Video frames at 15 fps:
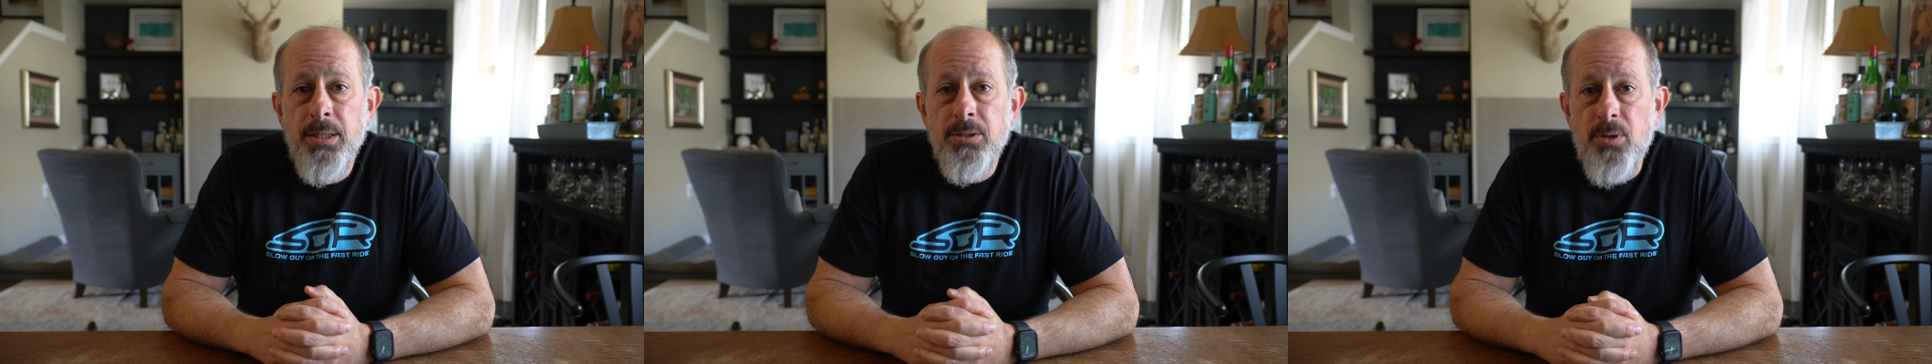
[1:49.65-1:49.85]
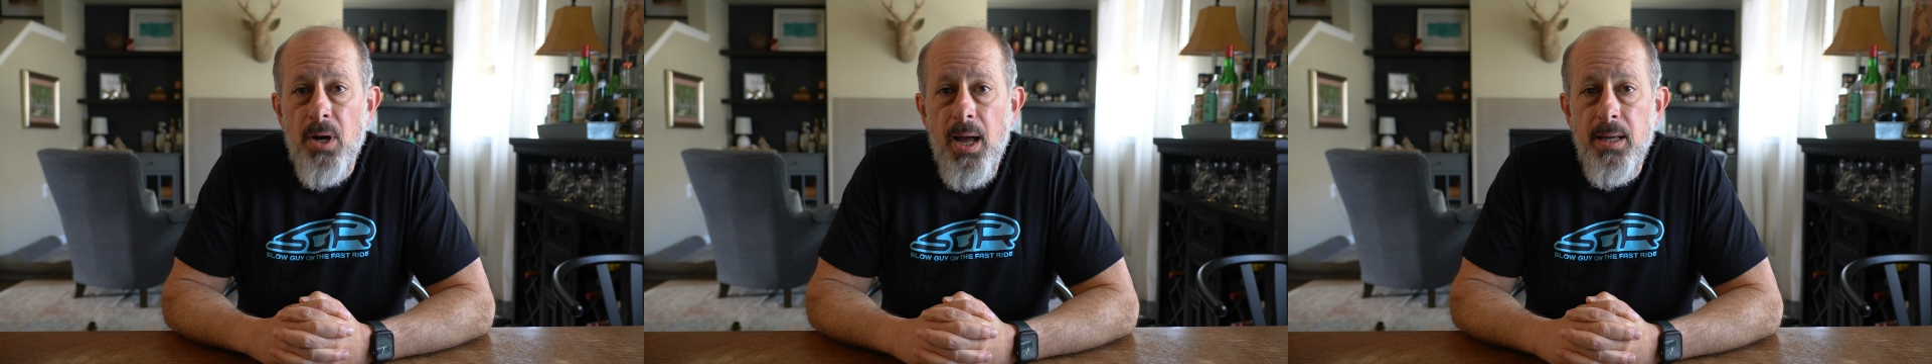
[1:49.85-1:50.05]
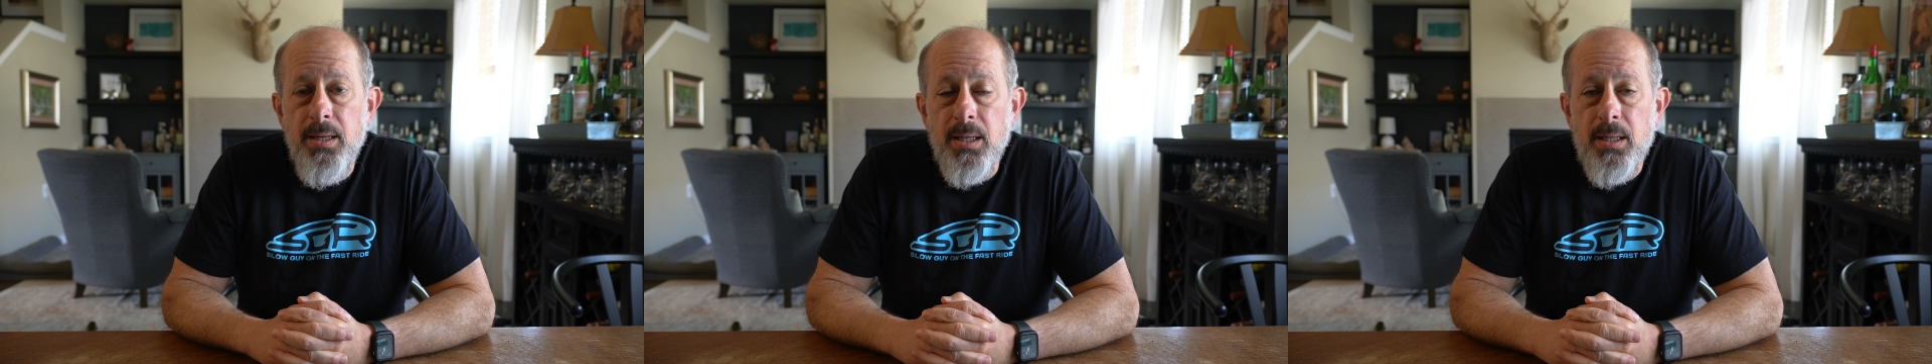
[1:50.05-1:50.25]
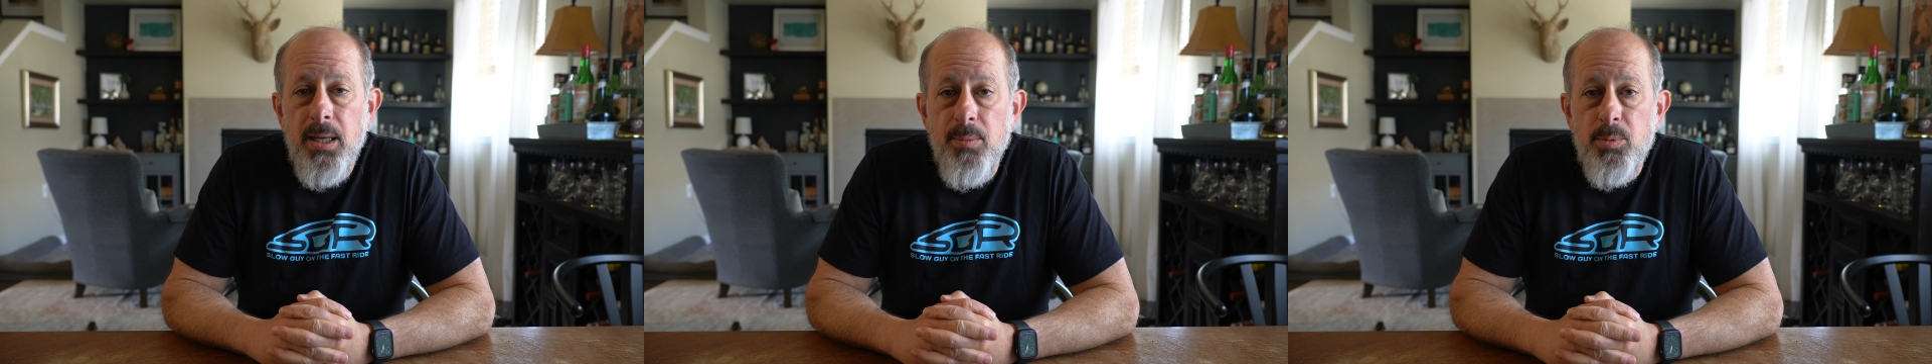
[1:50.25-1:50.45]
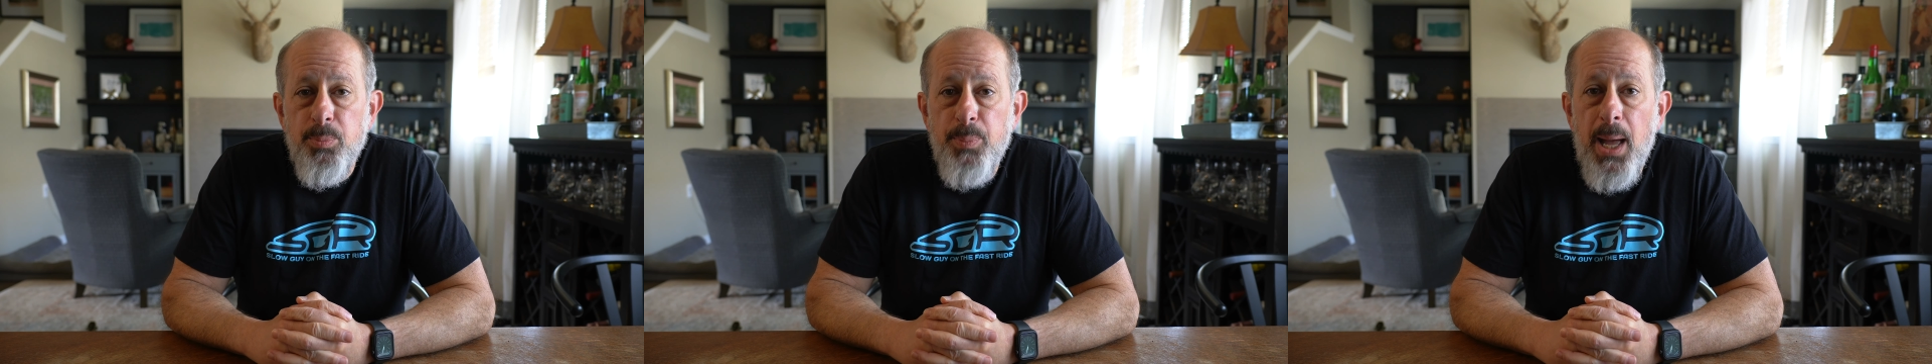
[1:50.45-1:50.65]
trying to
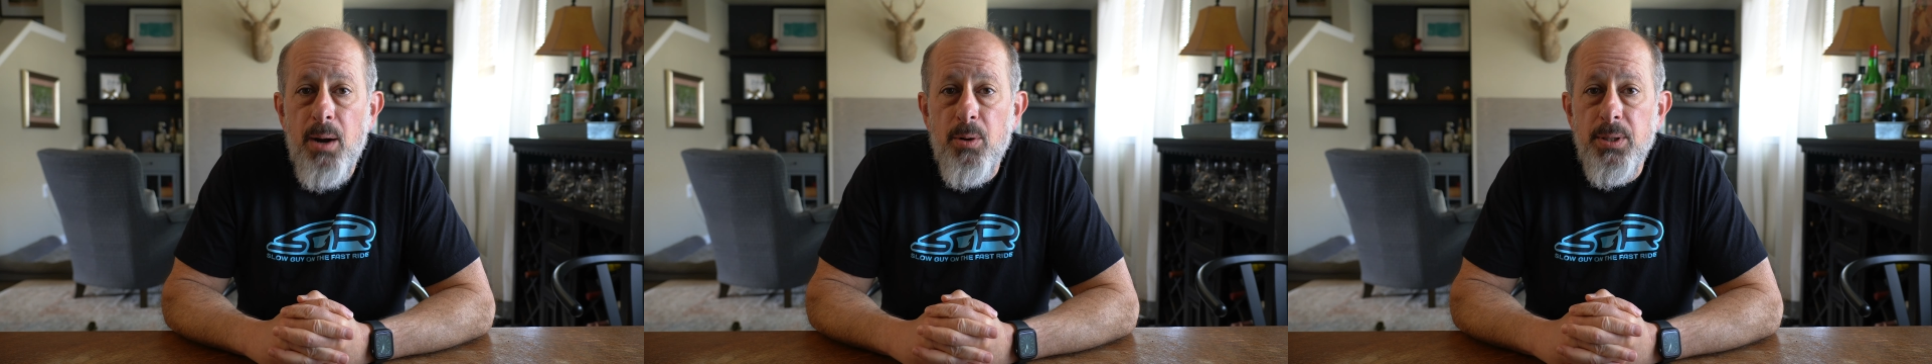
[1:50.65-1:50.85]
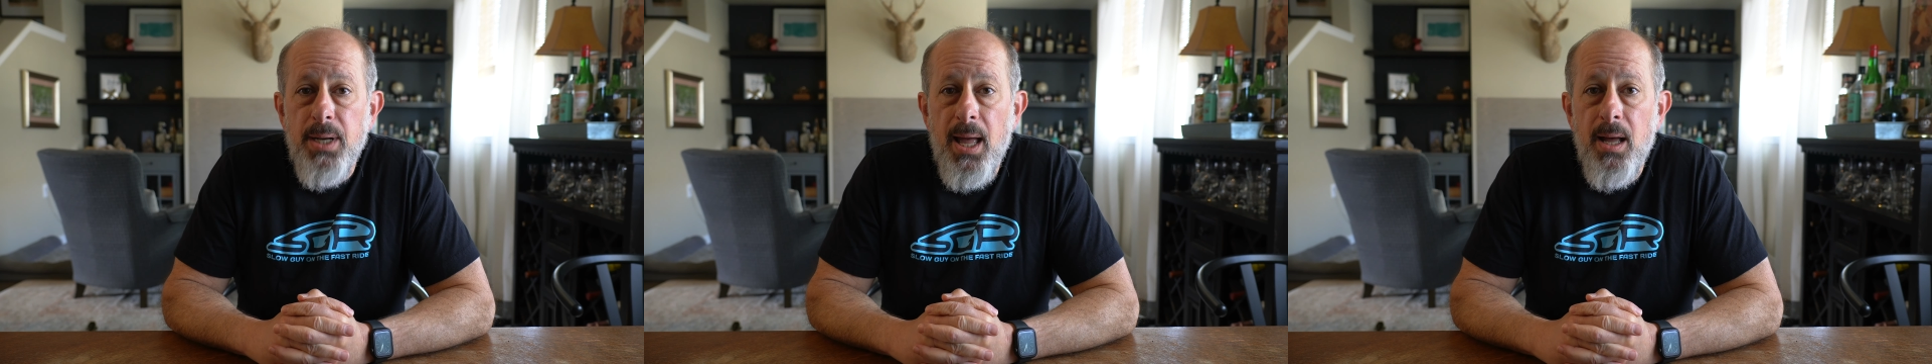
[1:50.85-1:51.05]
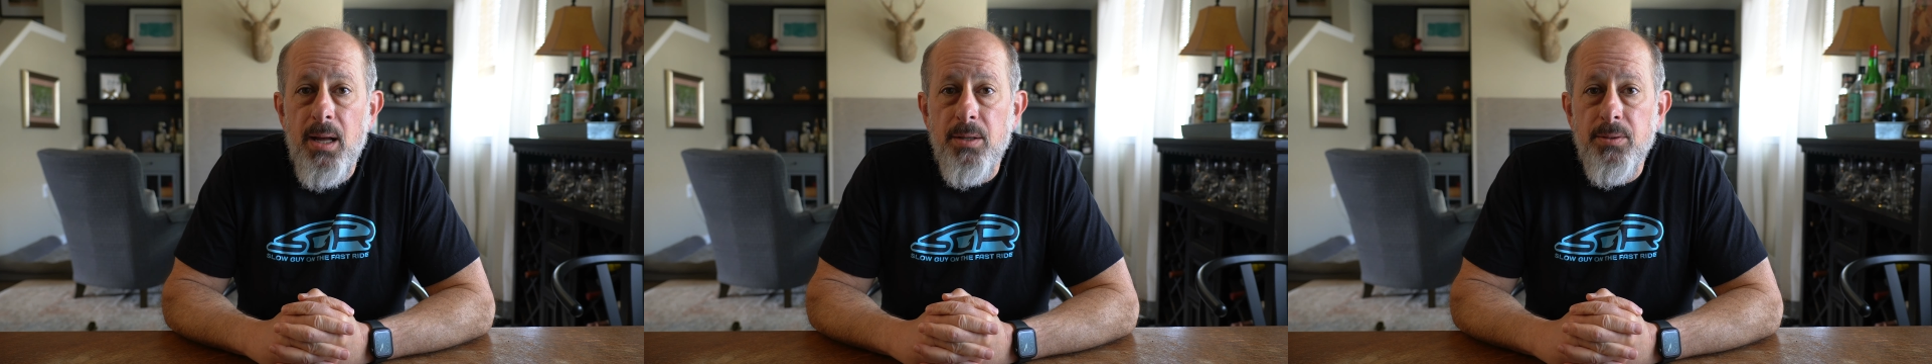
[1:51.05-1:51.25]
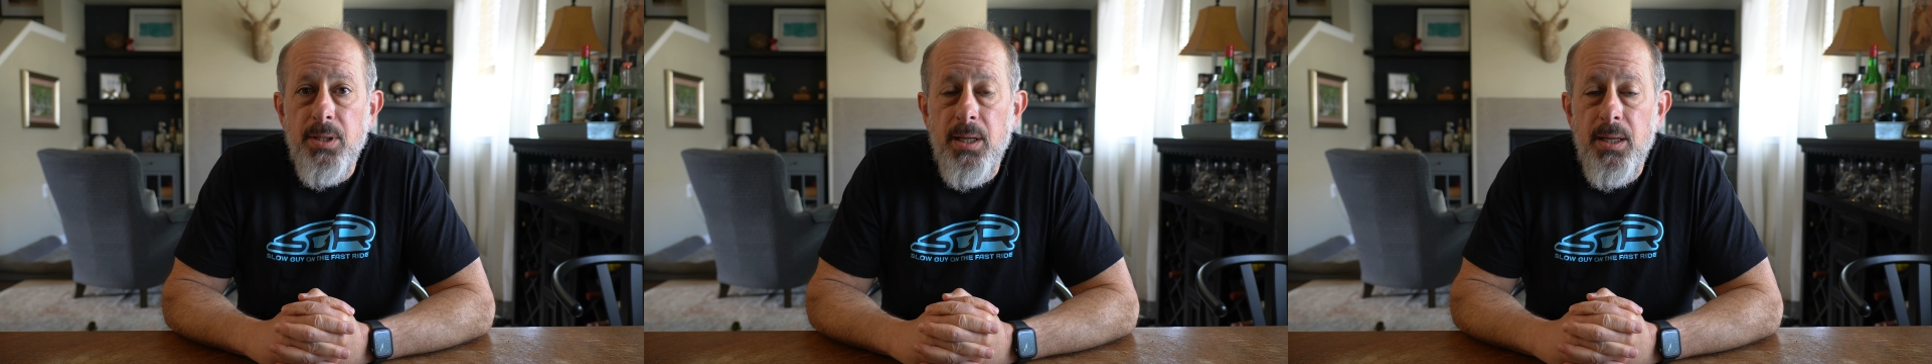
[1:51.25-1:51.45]
keep power down